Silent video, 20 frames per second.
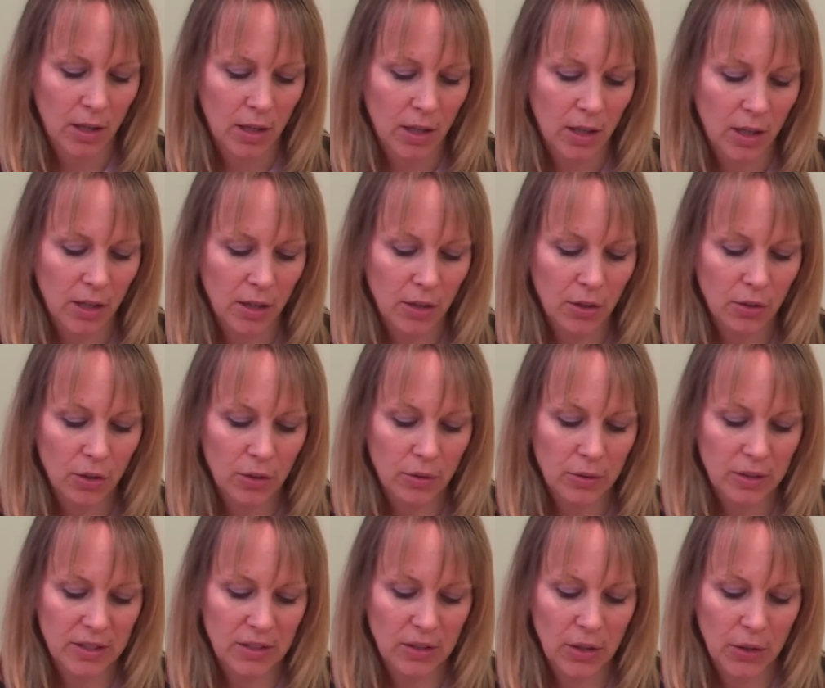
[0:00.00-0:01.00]
Here,
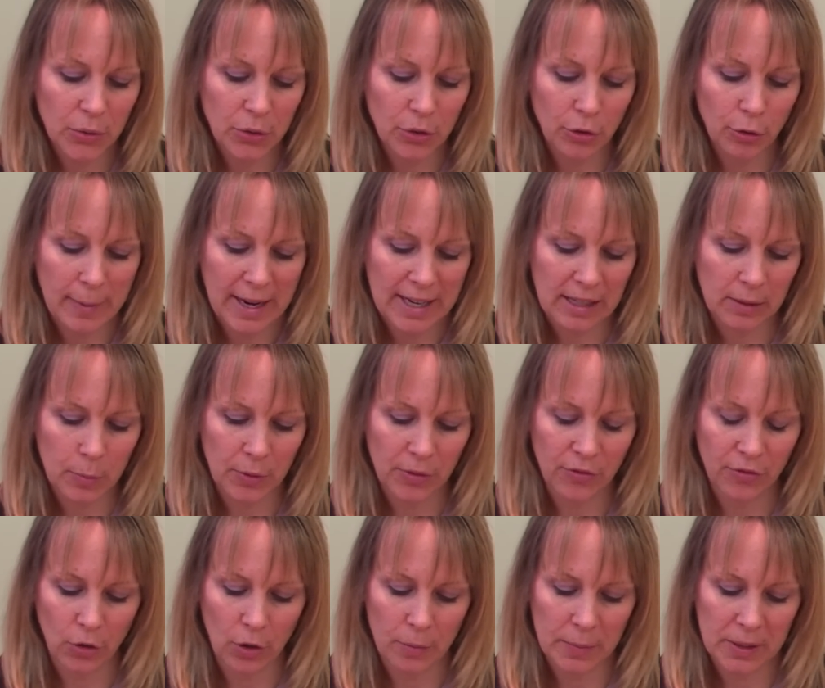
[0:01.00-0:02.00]
there is no dramatic
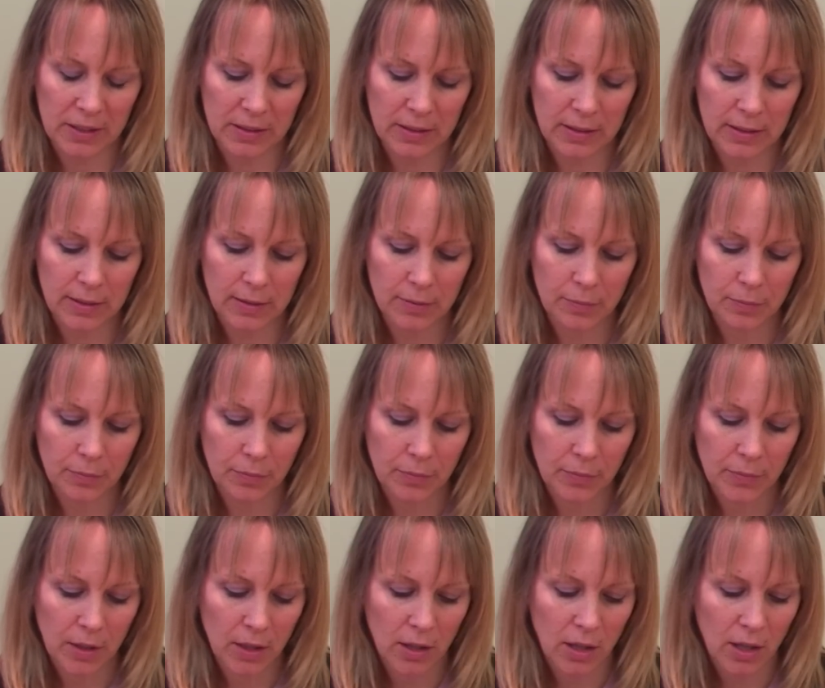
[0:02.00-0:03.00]
performance
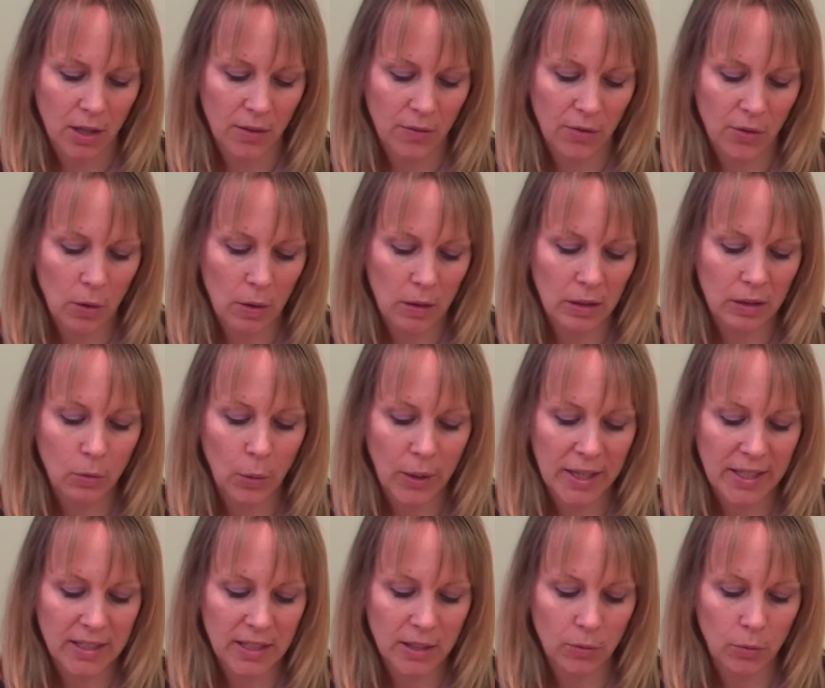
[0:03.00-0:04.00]
if you are
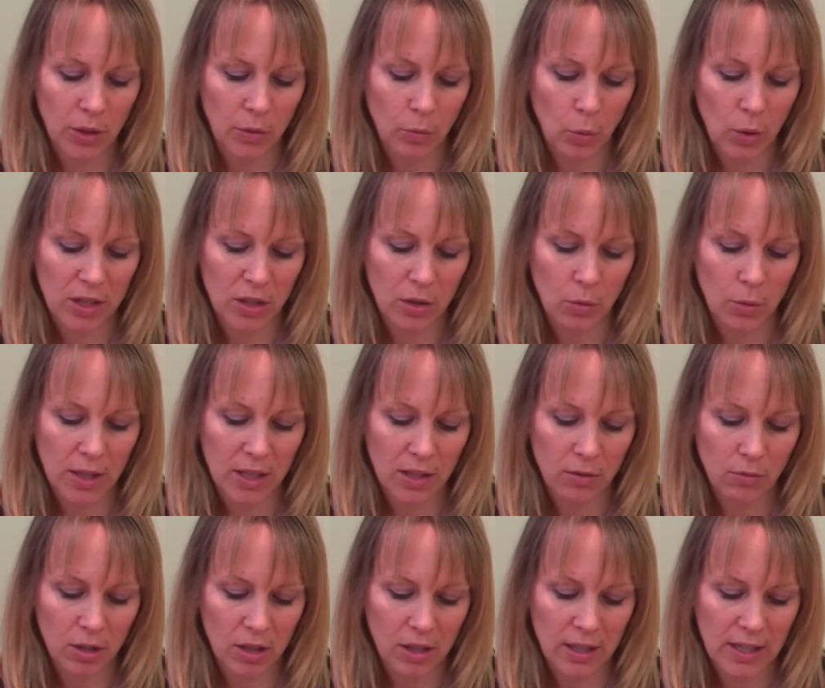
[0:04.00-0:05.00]
acquainted with what you
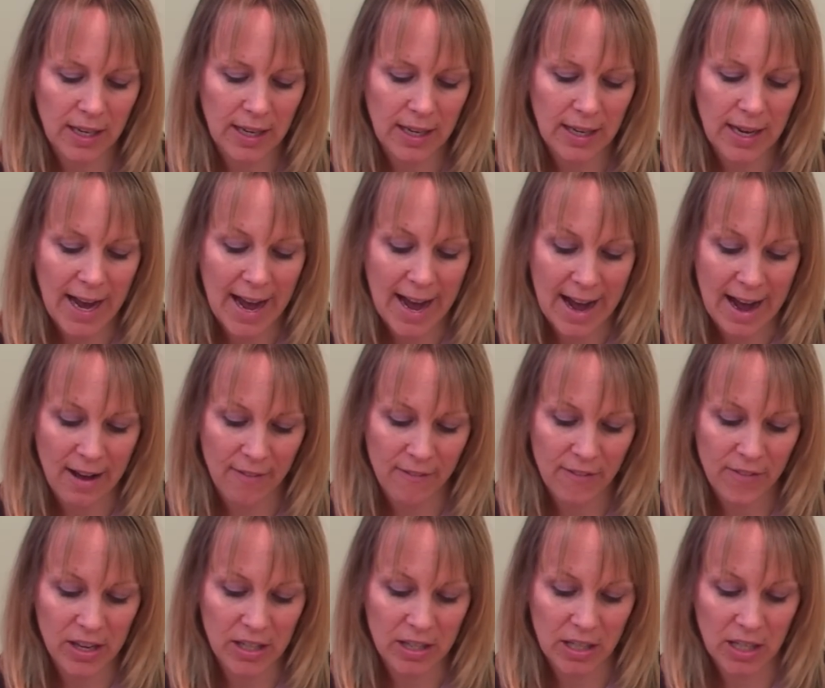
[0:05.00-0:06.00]
inwardly
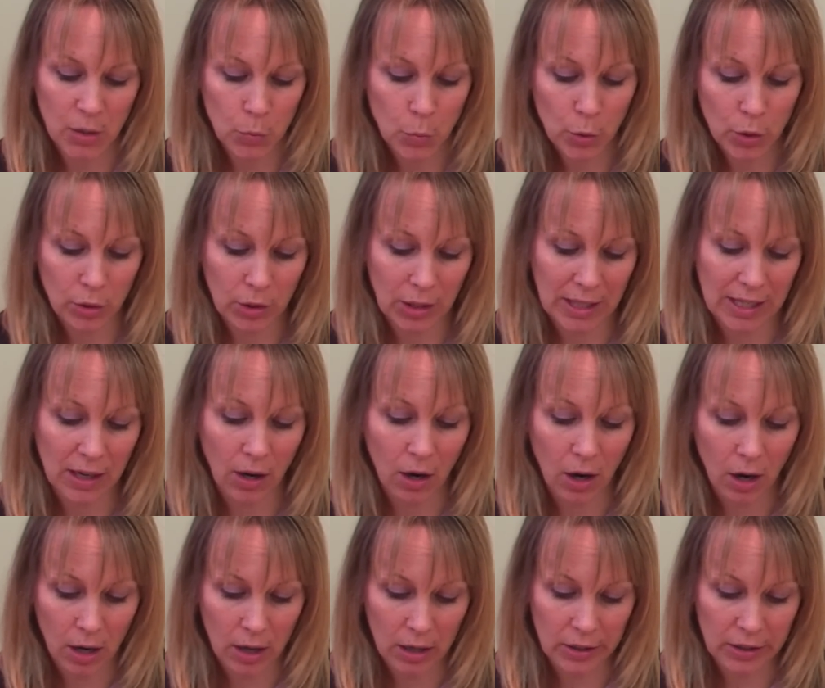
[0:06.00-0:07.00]
have and inwardly
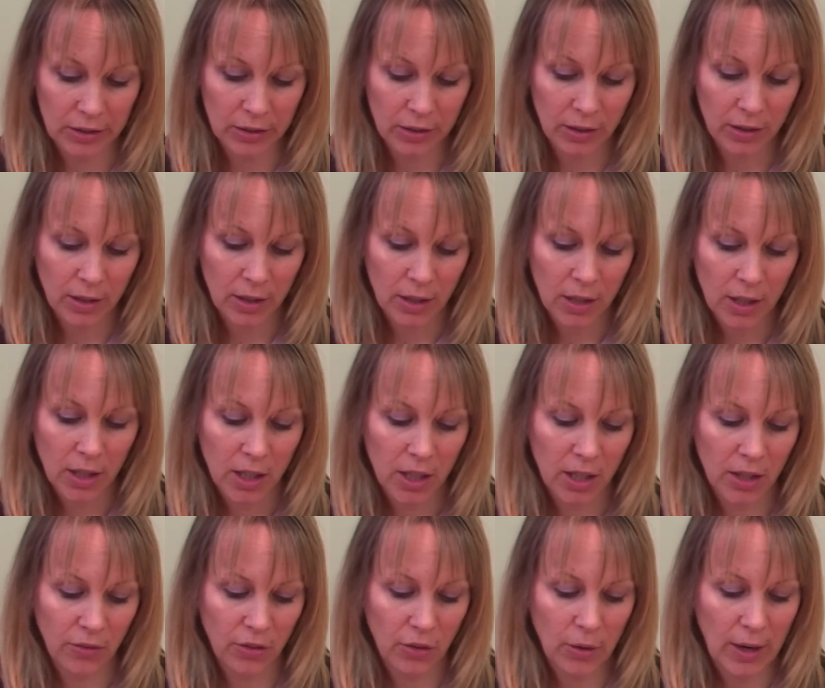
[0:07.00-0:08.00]
are,
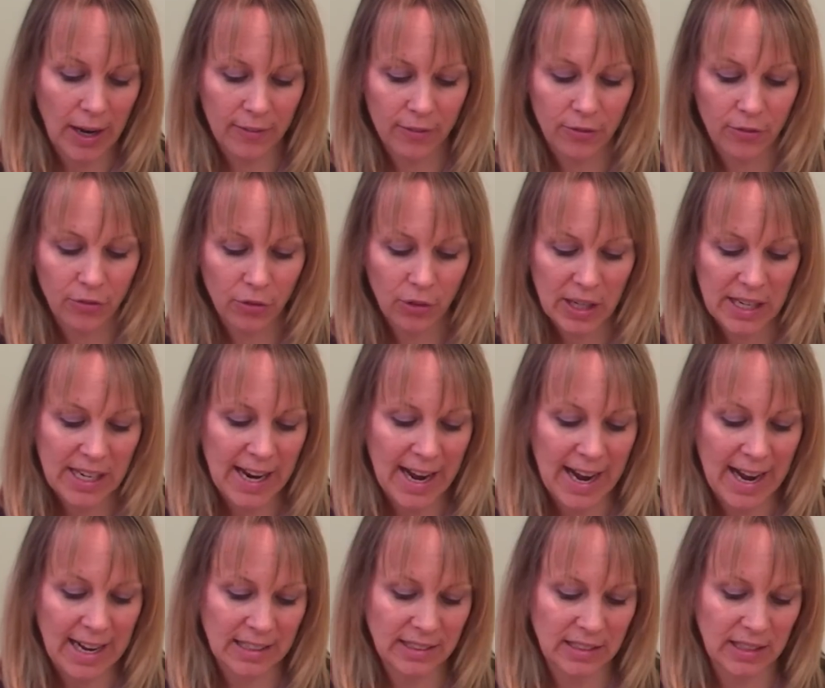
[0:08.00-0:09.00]
if you have free
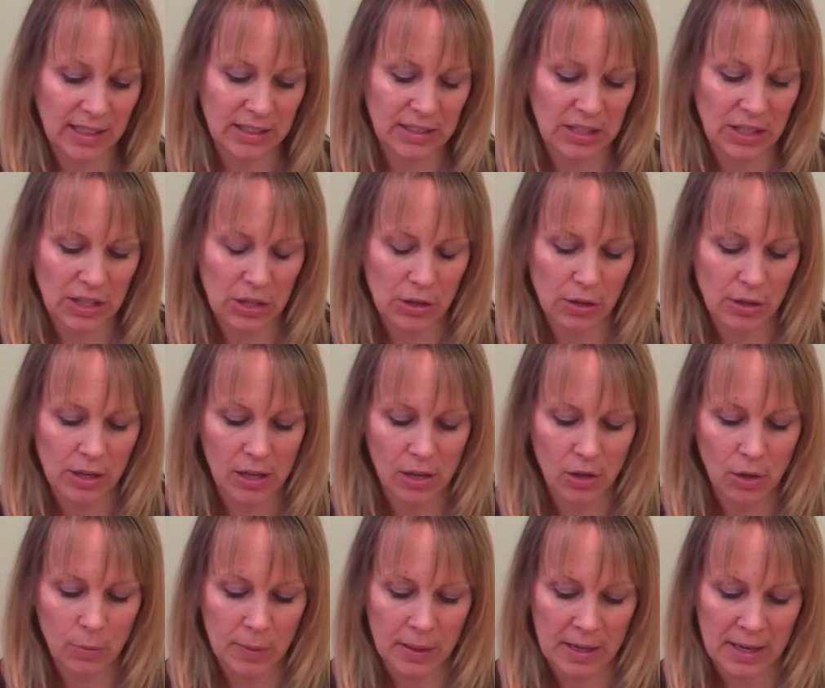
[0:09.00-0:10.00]
access to your
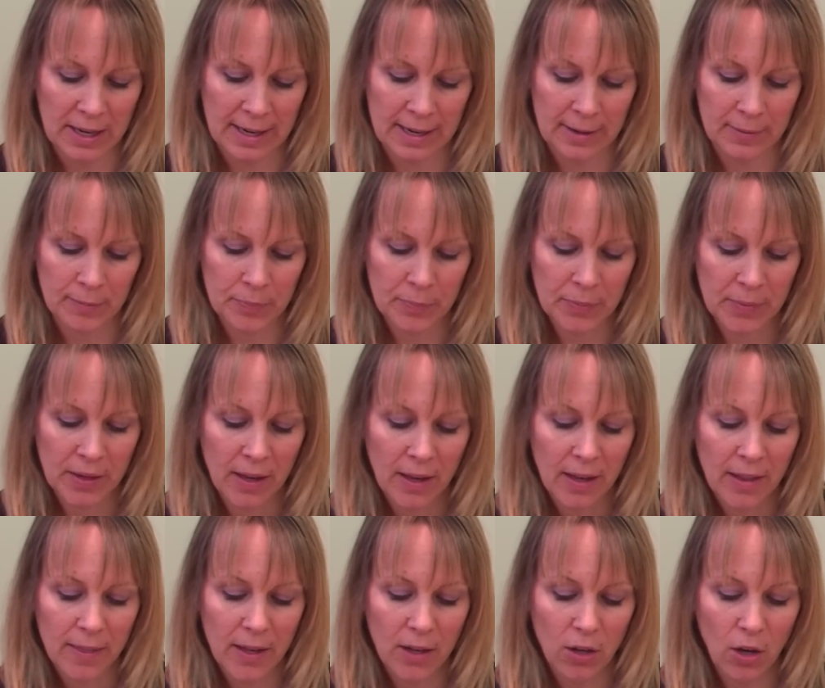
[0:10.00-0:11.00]
inner being,
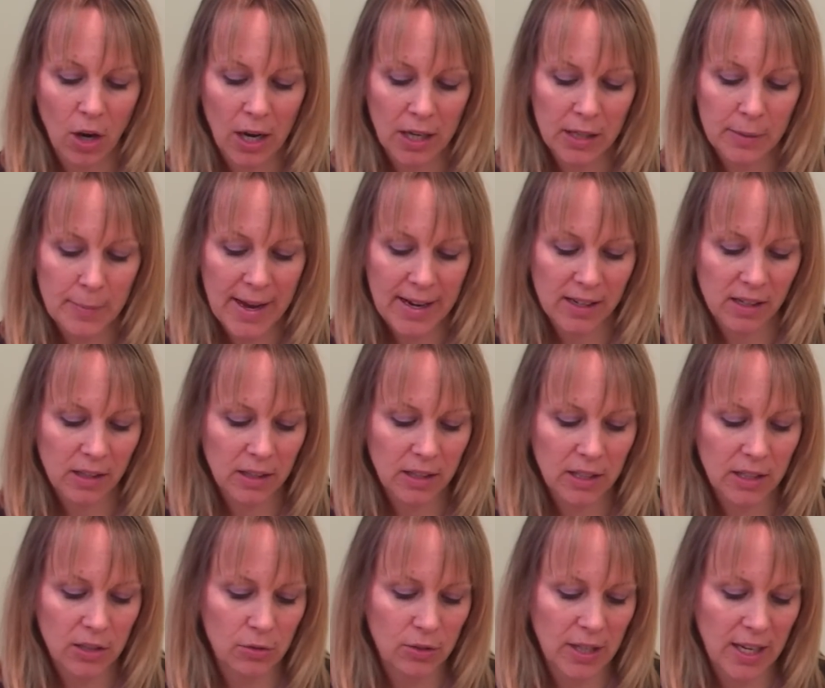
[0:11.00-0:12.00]
then
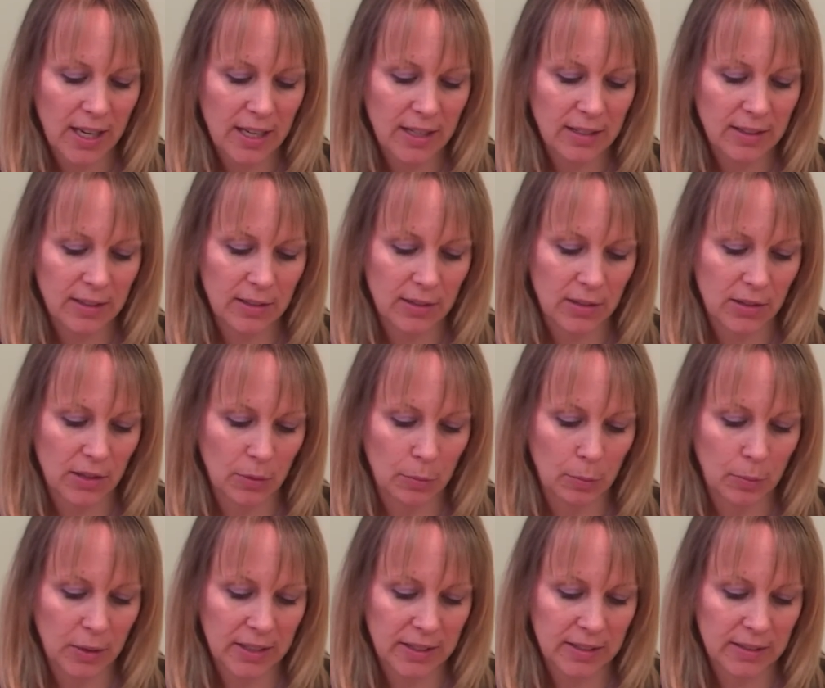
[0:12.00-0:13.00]
automatically you taste the
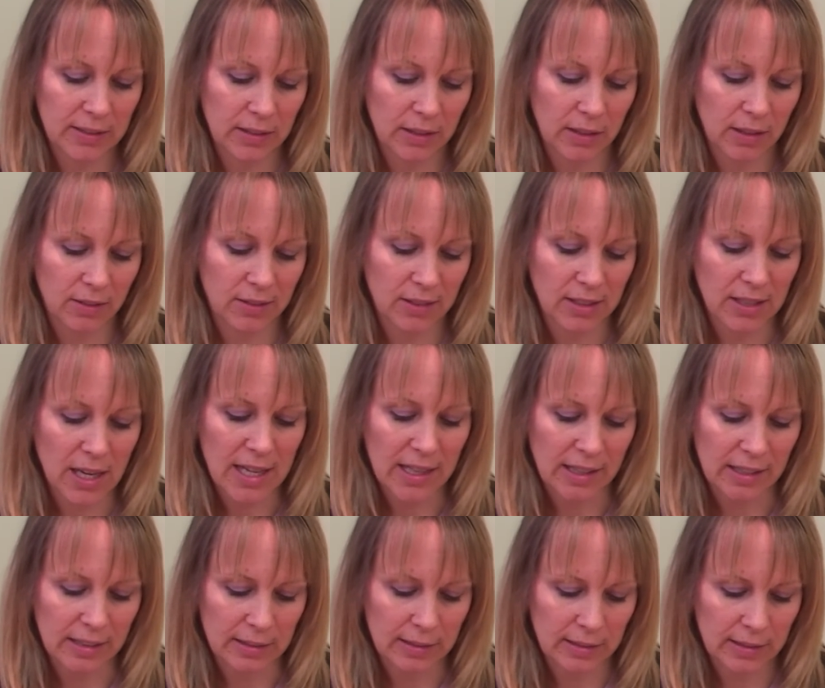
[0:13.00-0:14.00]
bliss of
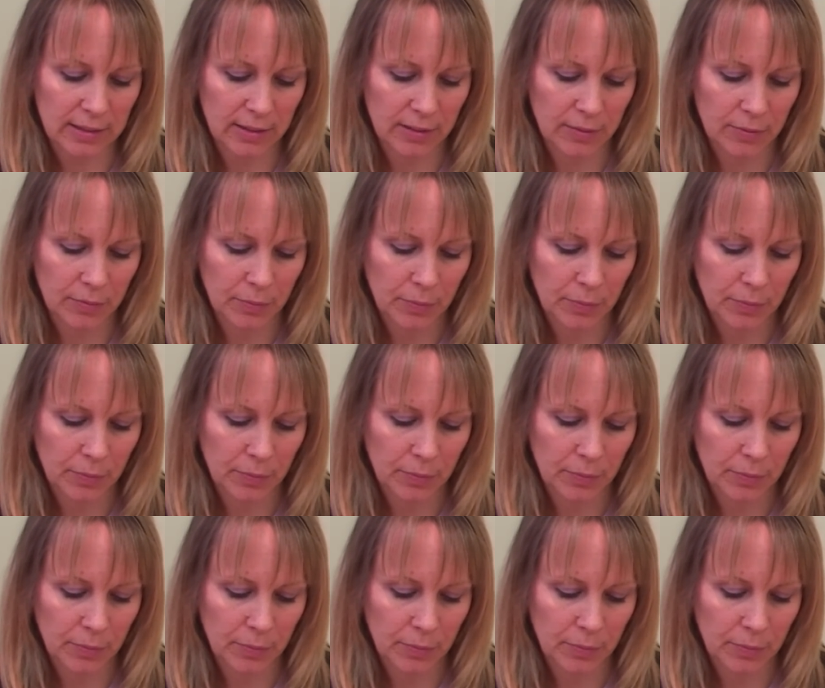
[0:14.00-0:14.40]
silence.